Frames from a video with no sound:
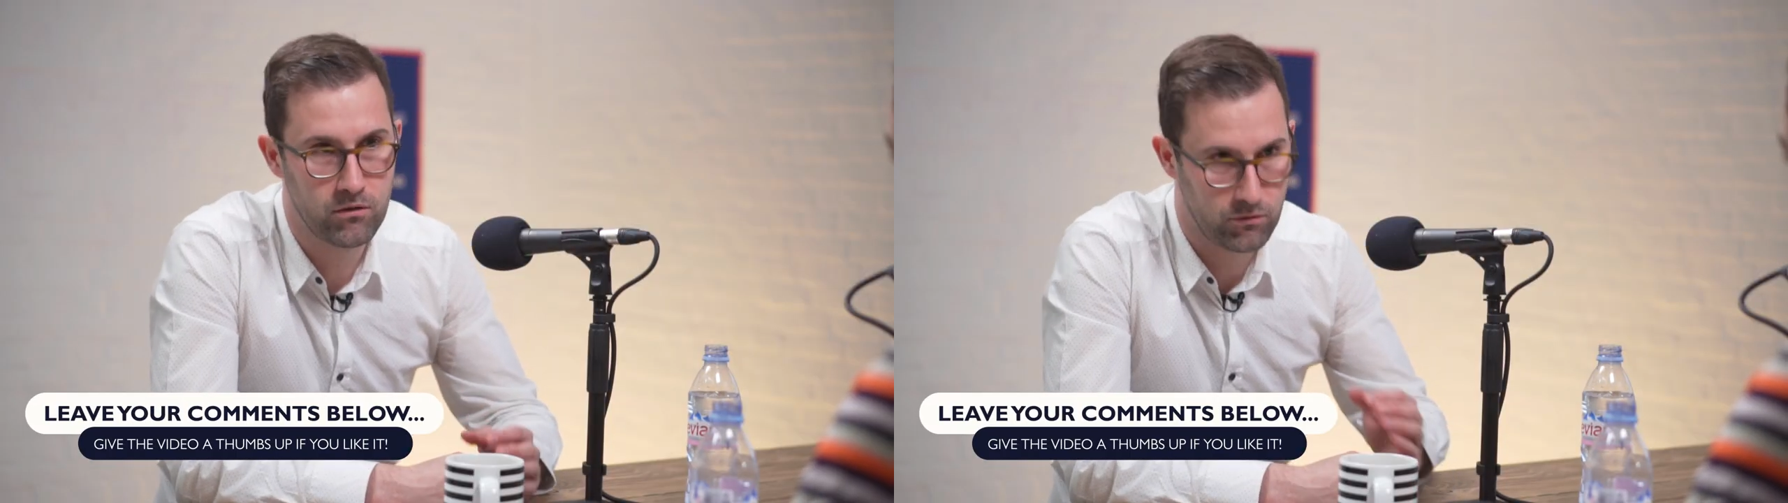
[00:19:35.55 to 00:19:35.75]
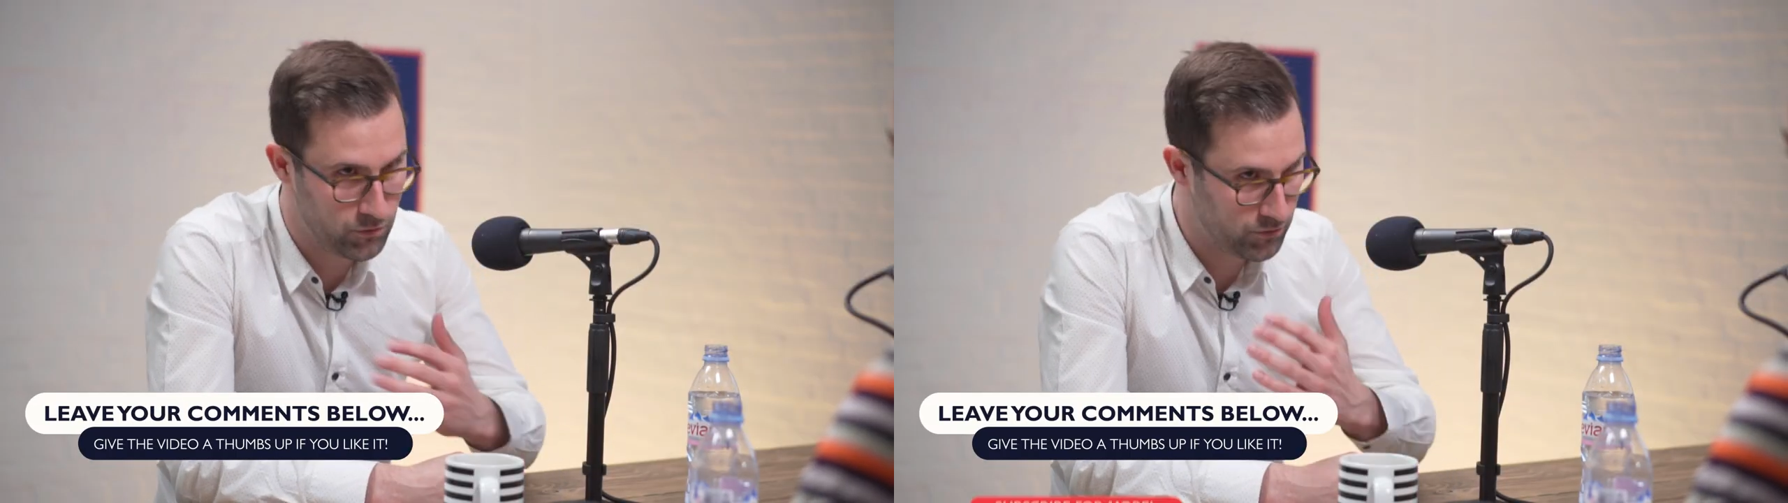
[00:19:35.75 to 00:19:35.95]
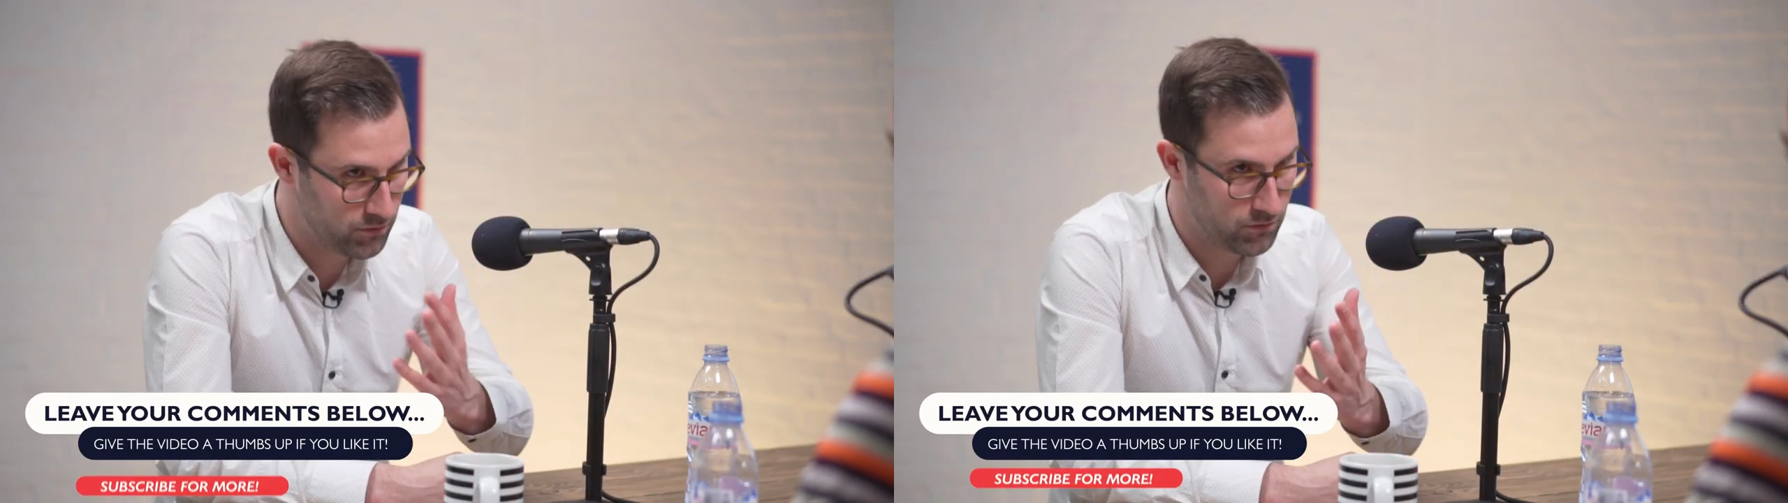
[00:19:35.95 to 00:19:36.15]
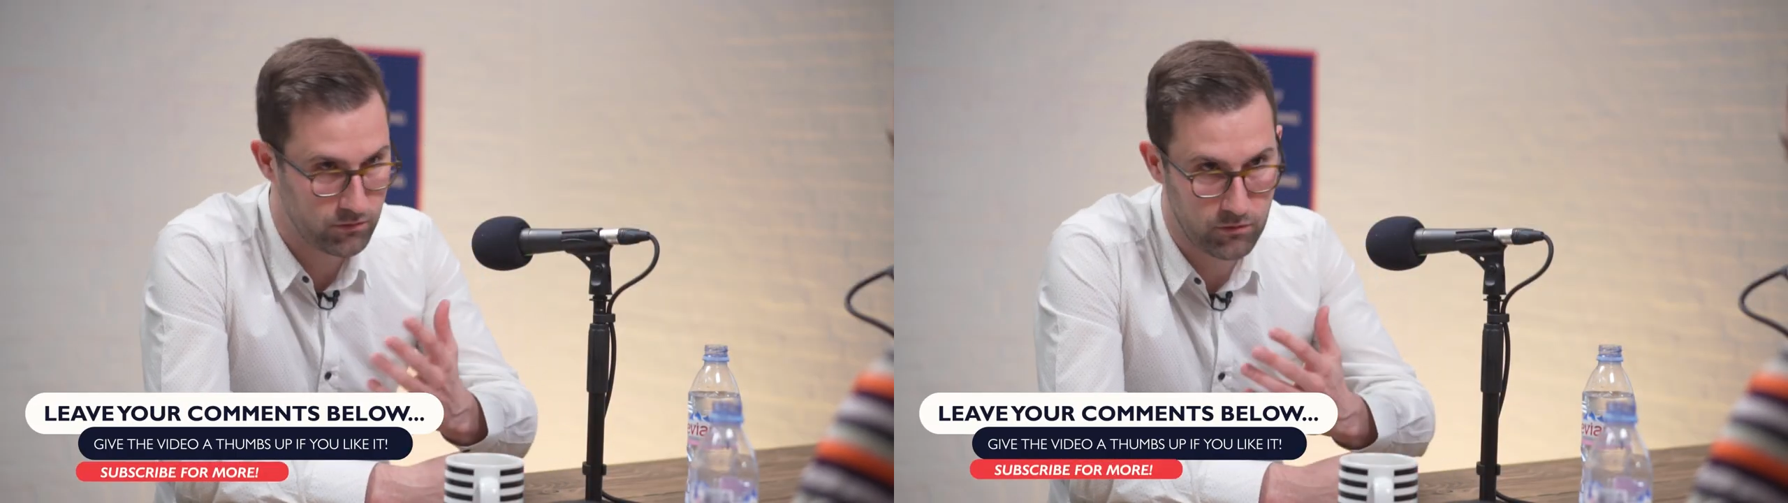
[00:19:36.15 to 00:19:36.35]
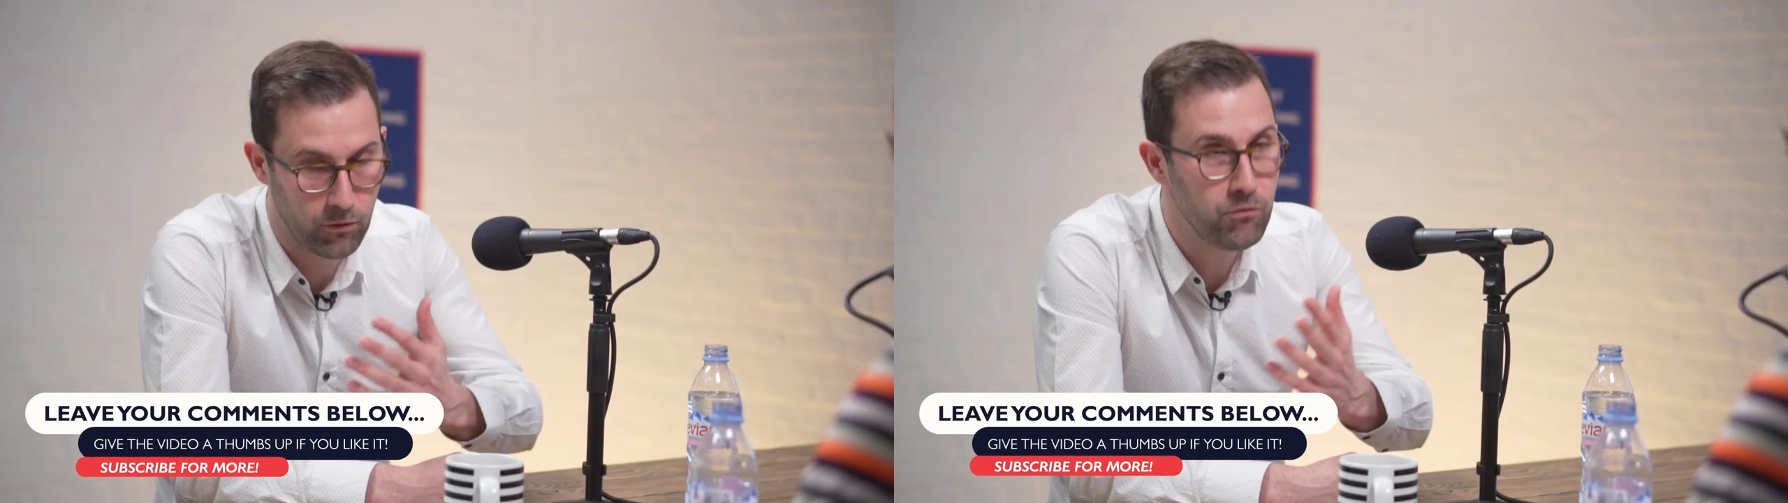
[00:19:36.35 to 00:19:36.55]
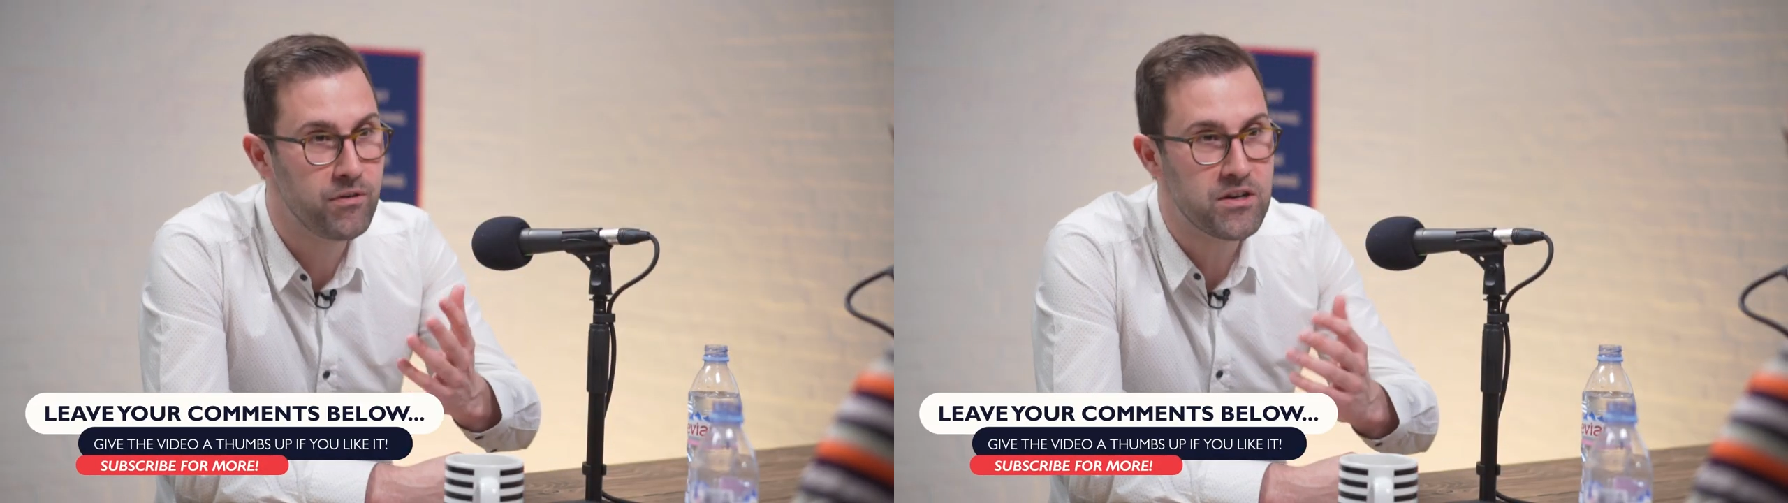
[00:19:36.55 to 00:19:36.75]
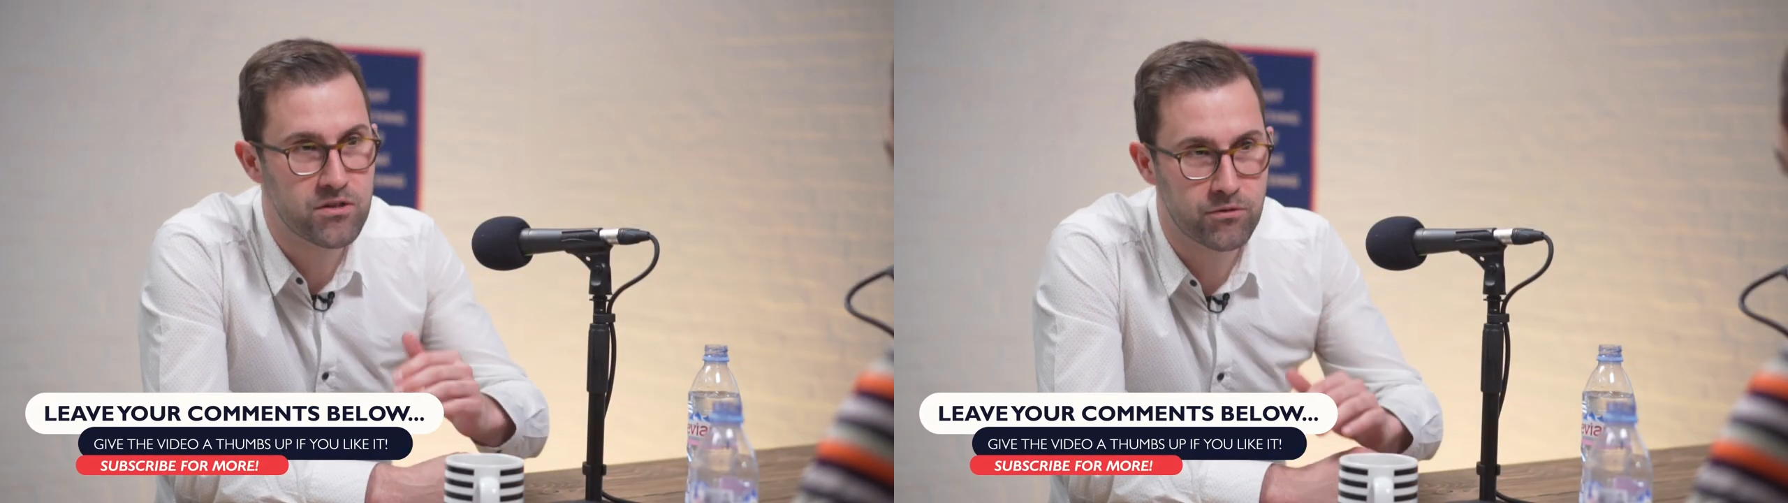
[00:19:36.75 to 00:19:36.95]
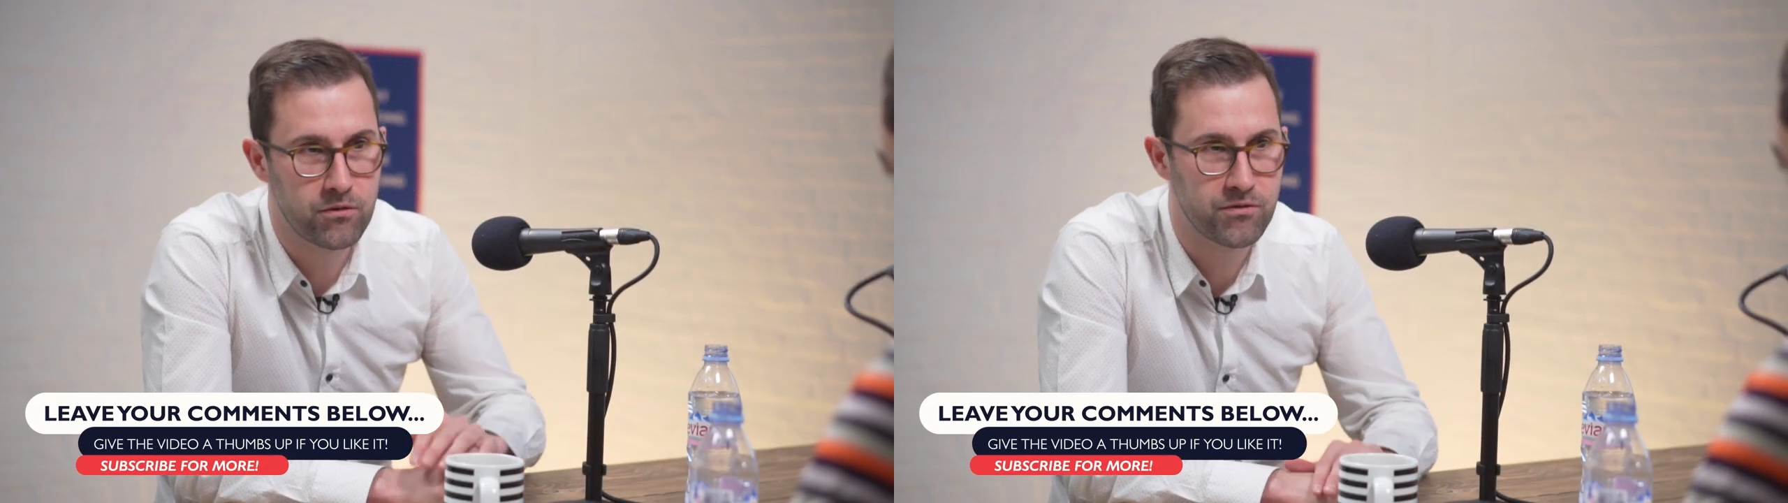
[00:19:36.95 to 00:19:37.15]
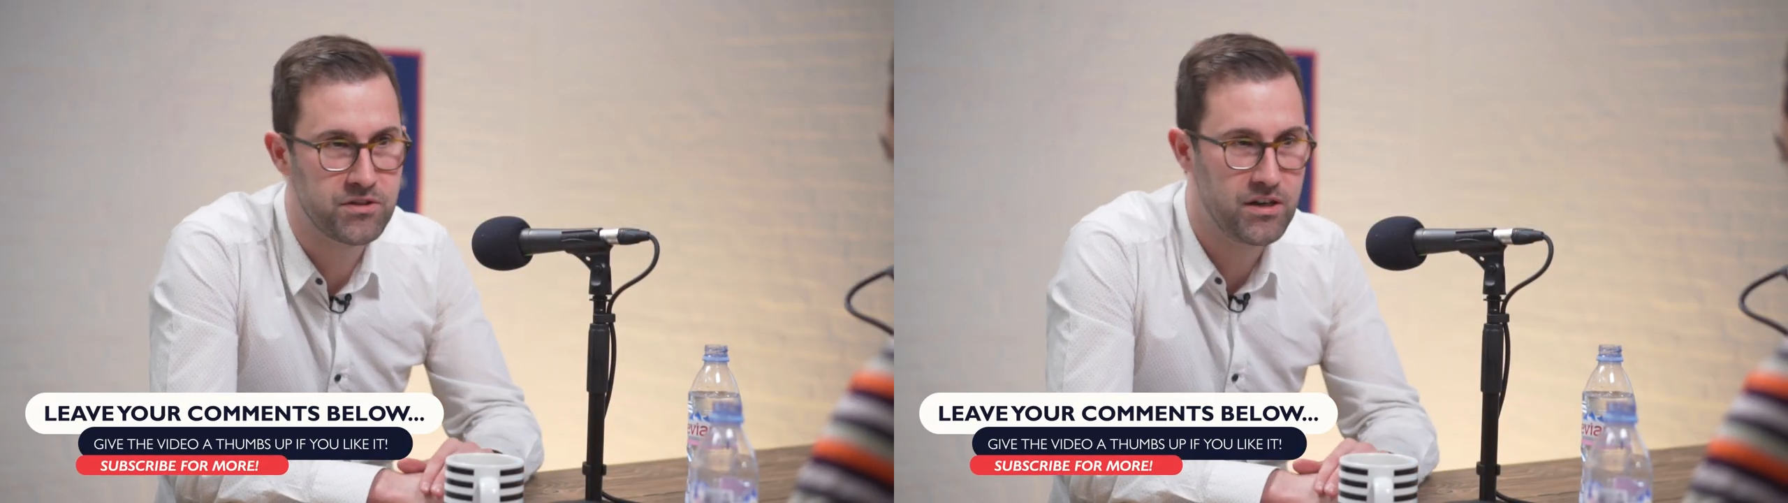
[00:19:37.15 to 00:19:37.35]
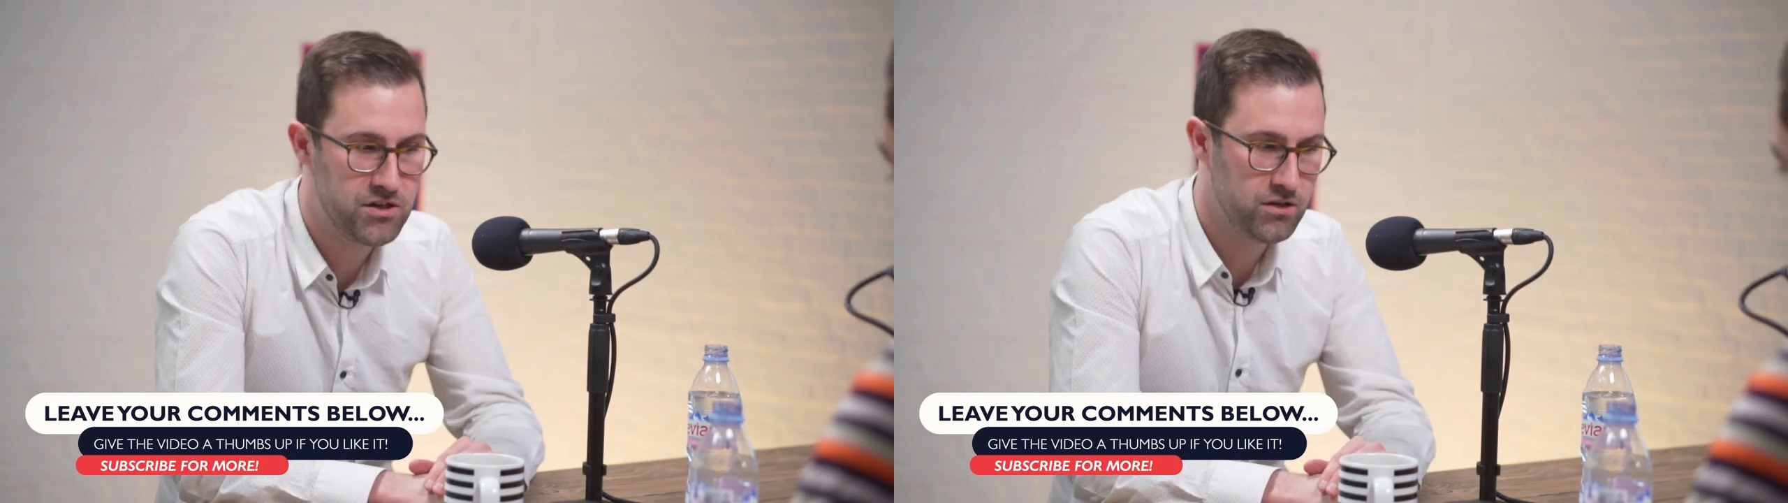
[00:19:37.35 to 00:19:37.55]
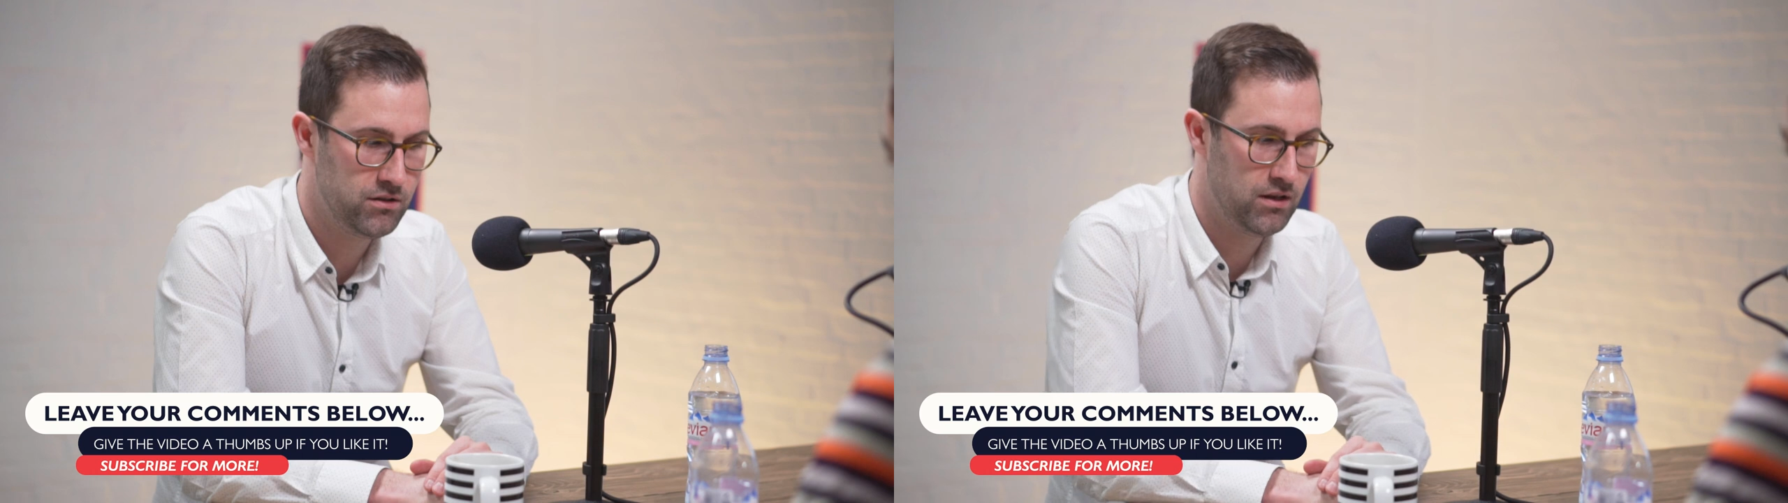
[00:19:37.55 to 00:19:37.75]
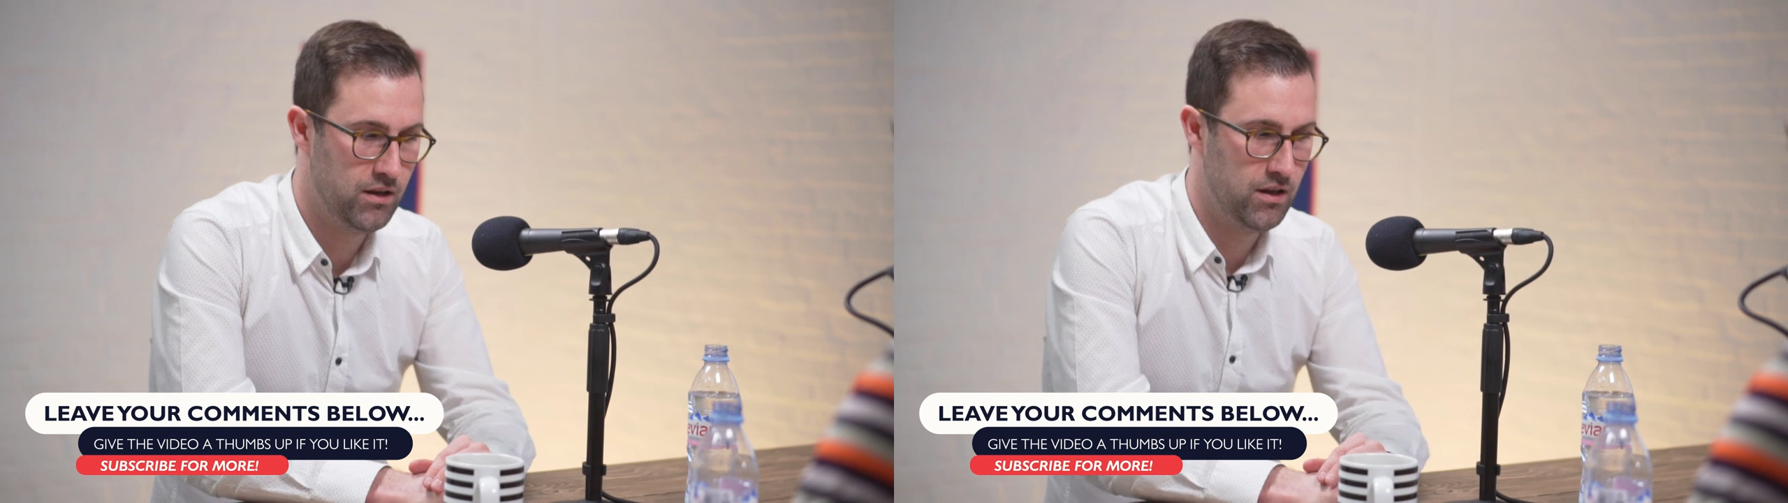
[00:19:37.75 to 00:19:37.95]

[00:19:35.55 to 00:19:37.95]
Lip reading: a good old-fashioned conversation.